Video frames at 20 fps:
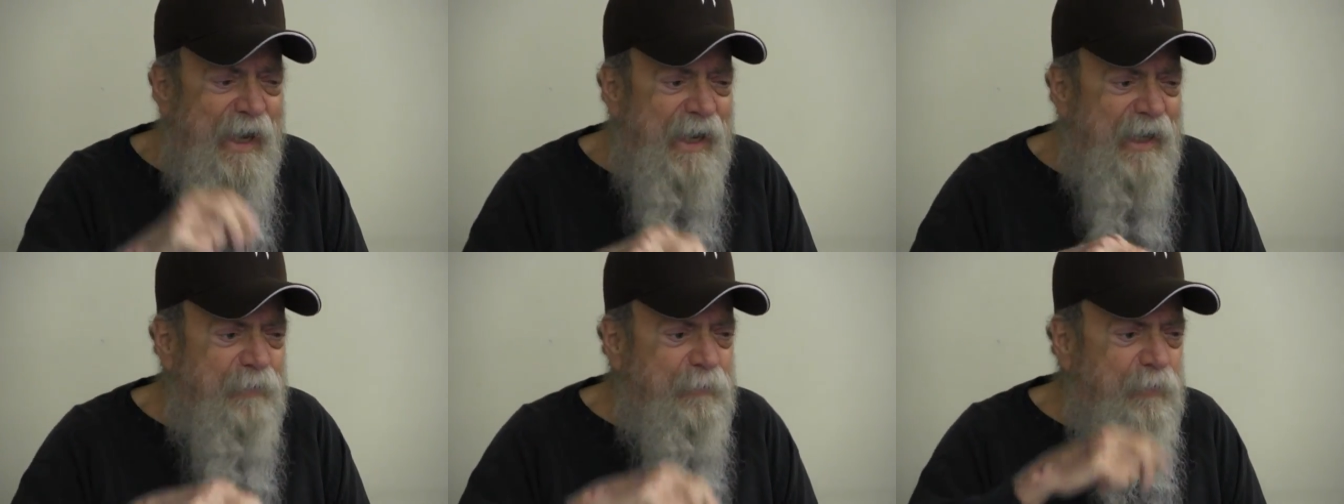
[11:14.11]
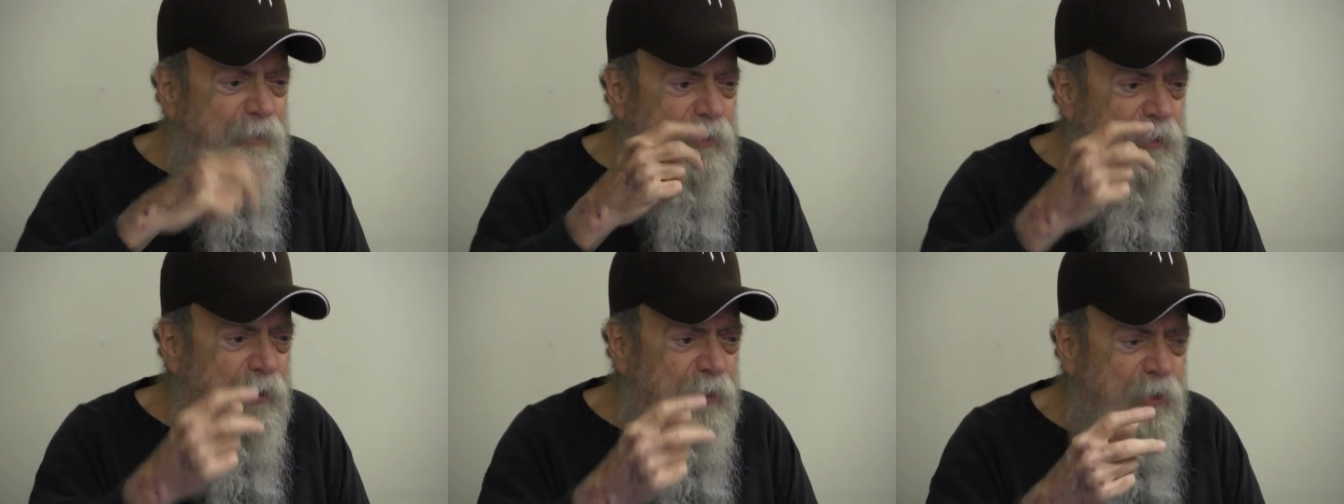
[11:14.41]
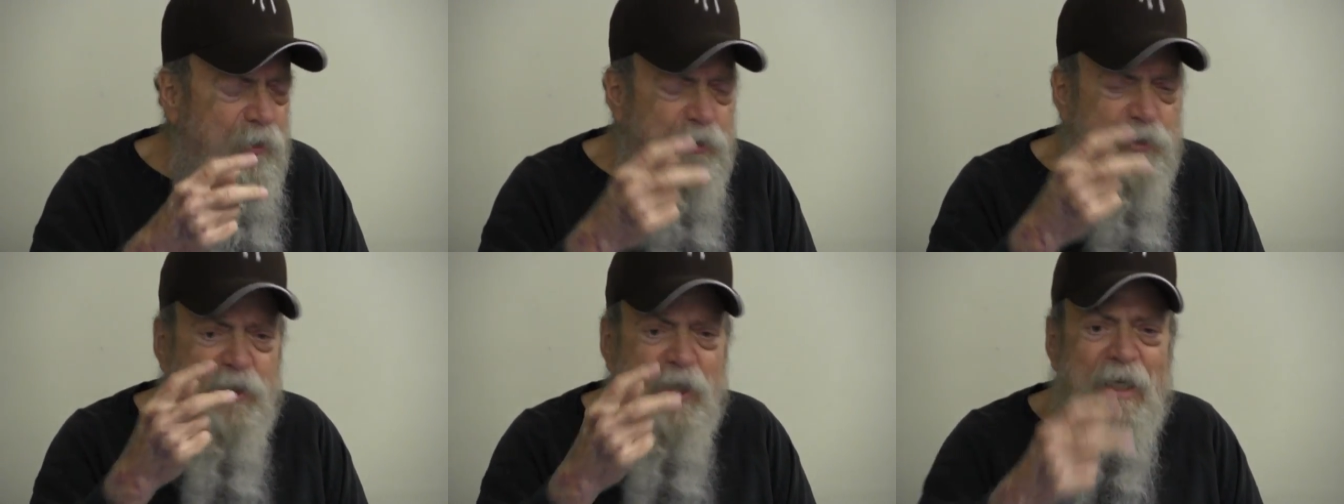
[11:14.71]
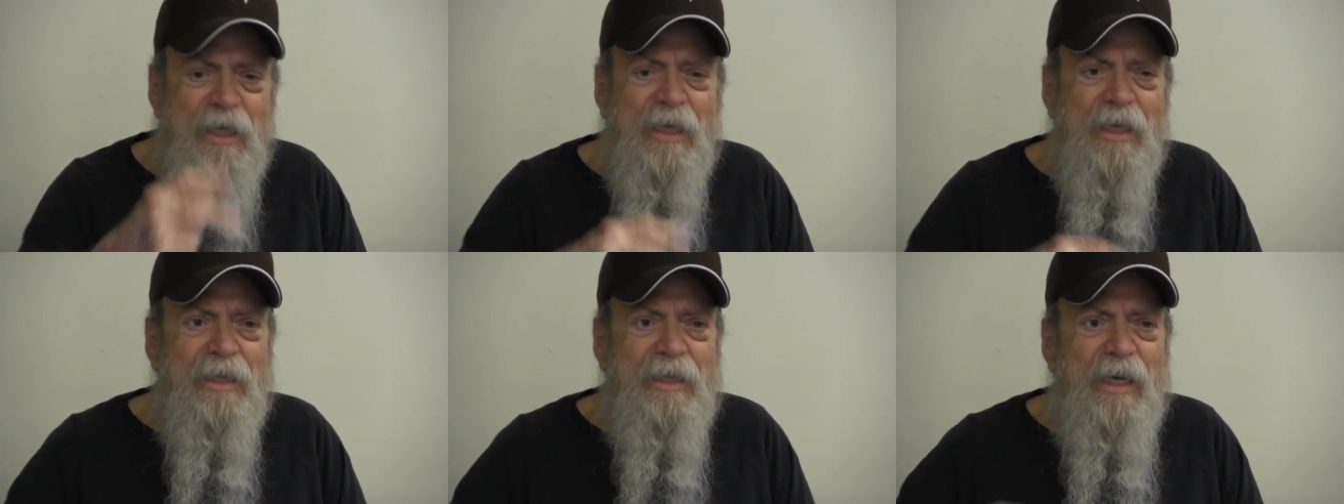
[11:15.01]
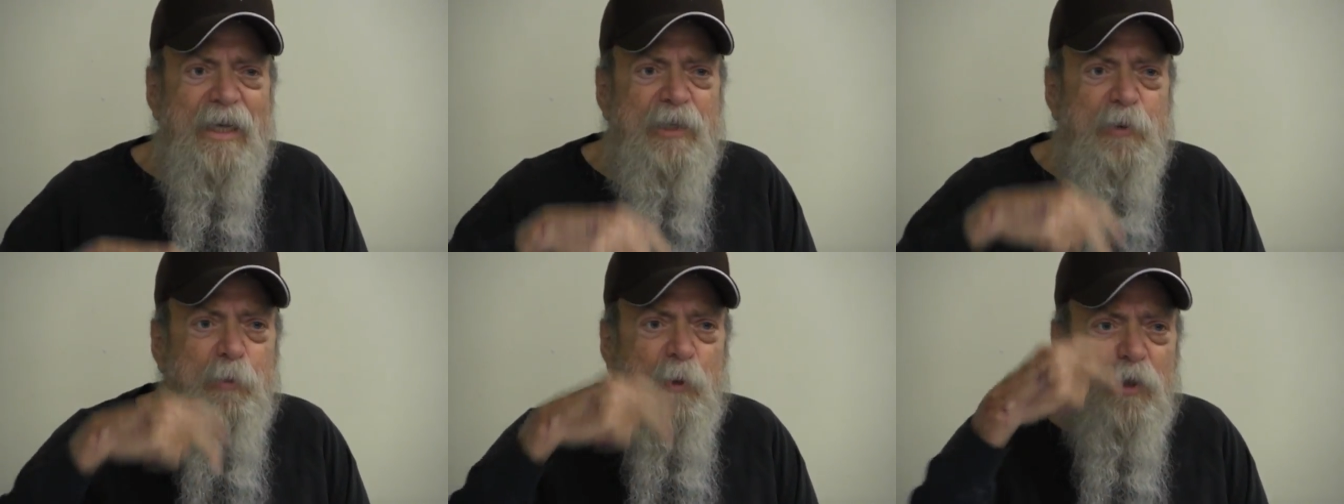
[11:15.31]
animal urge,
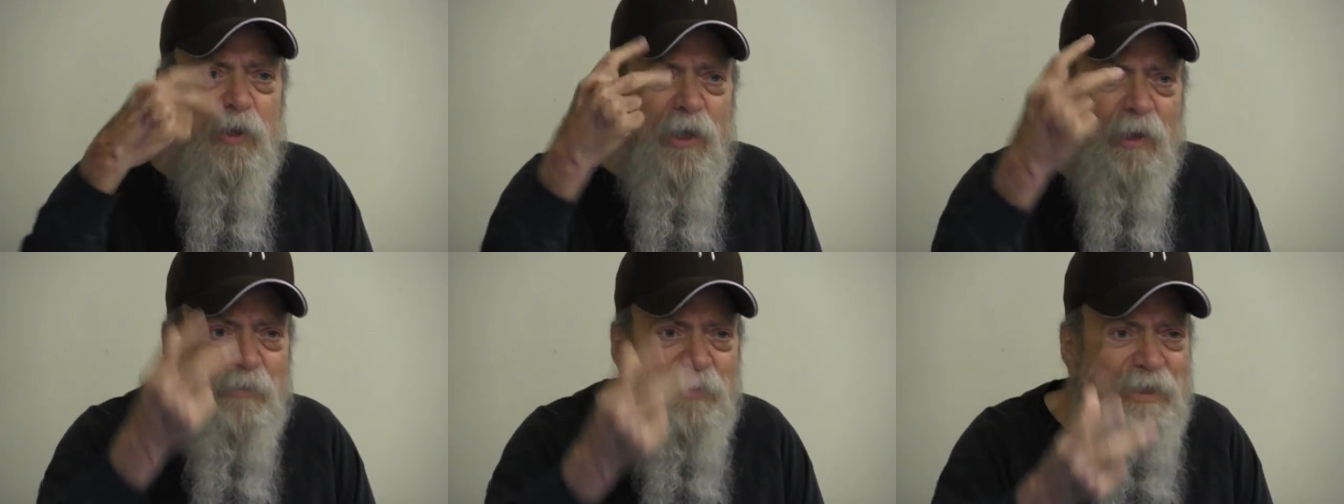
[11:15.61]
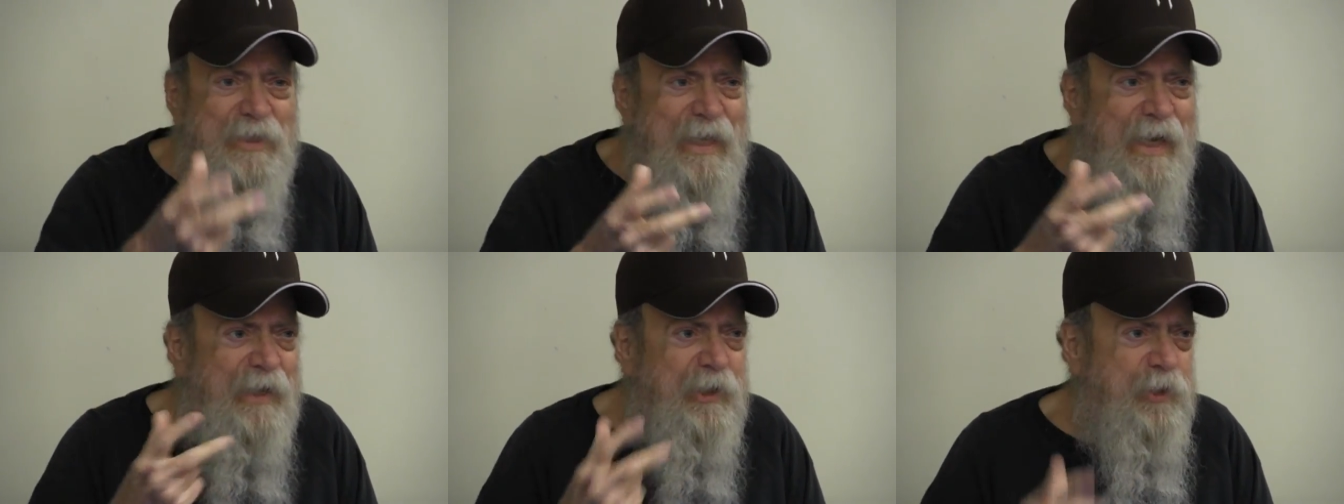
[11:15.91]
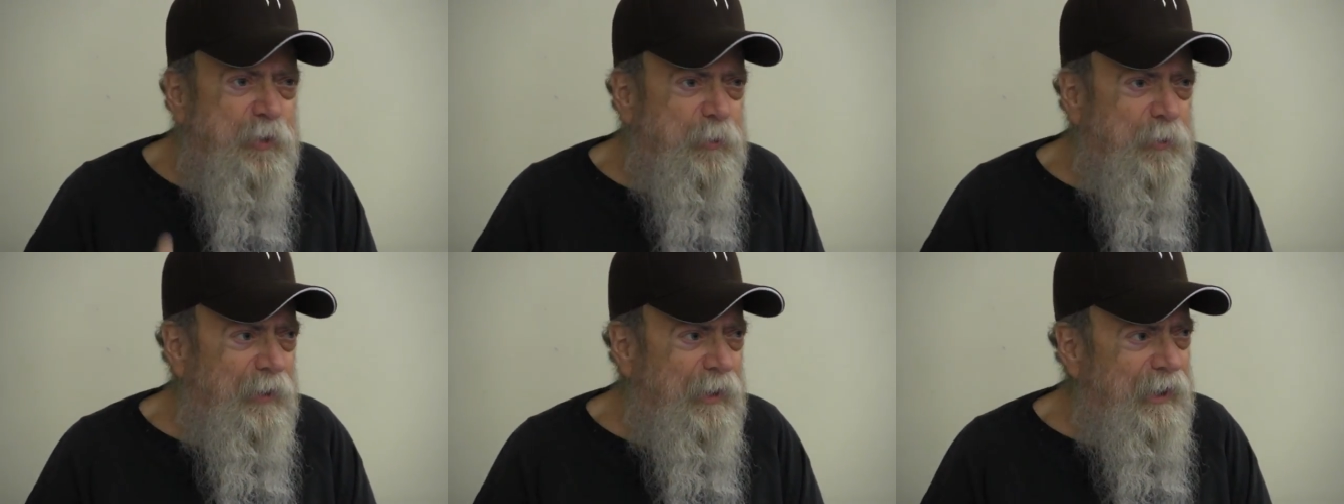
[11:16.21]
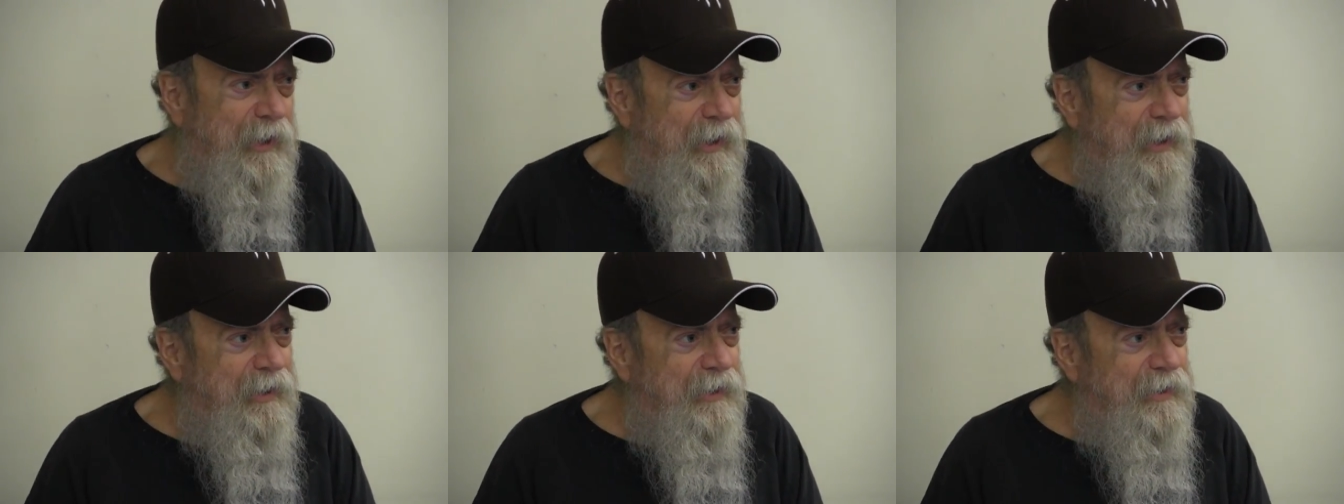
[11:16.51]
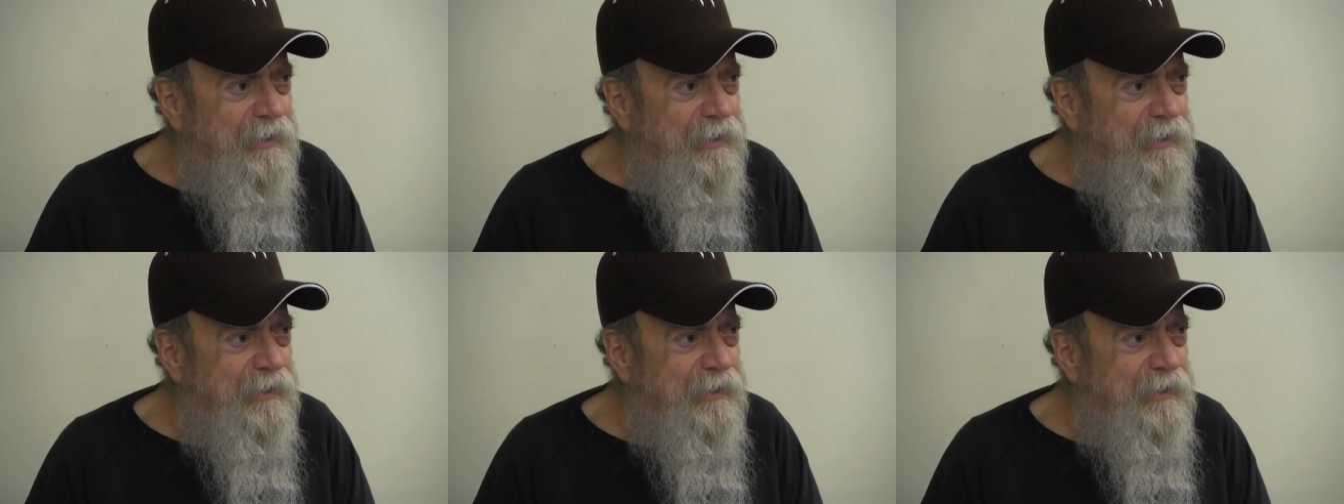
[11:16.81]
that's what comes naturally.